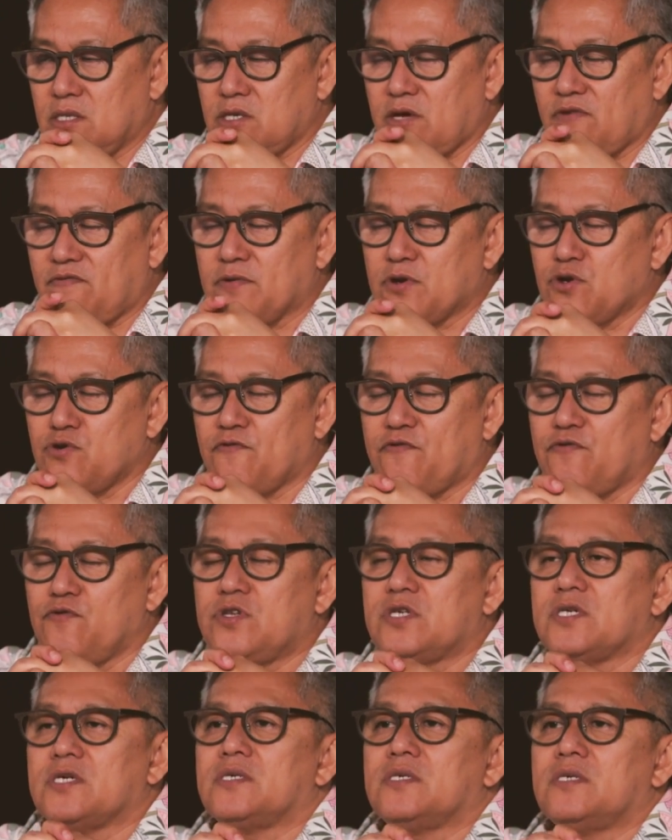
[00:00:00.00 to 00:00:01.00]
you have a good
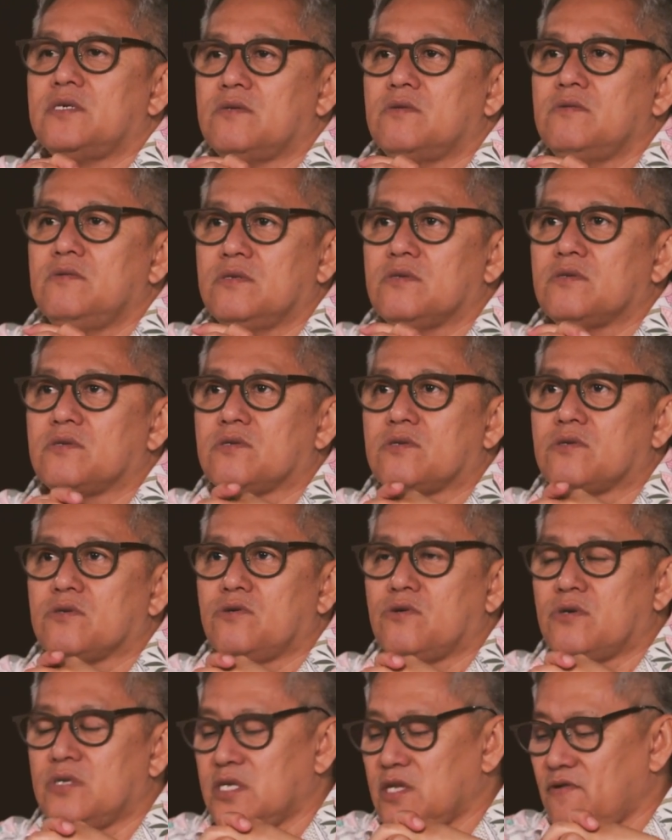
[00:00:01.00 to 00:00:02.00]
future, you know, mm. to
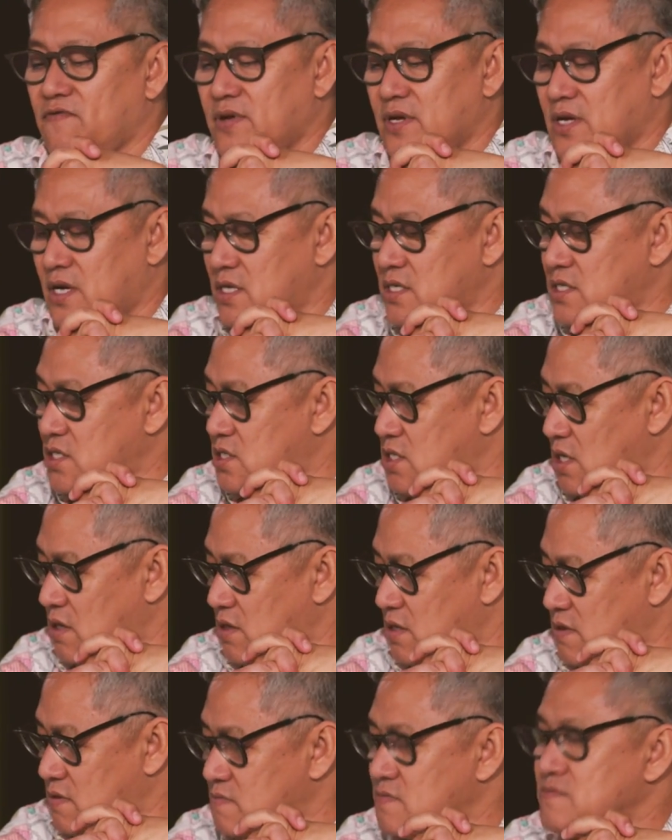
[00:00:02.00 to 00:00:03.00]
go on TV. Yeah, and
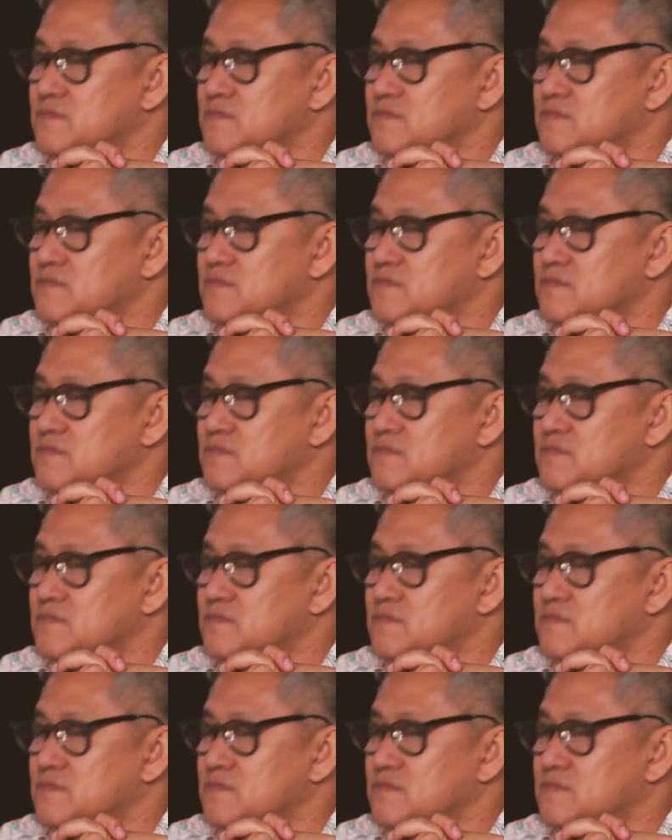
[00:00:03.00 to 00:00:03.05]
inshallah. That's